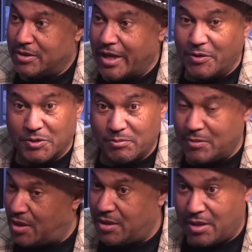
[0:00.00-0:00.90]
That was
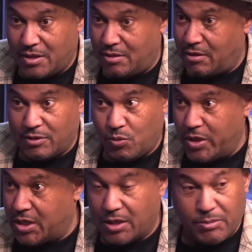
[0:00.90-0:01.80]
on the
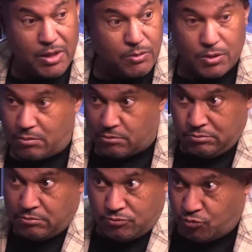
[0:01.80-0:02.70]
weekend,
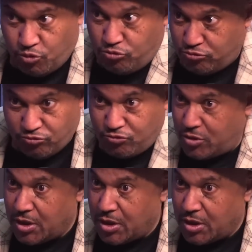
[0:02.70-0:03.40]
man.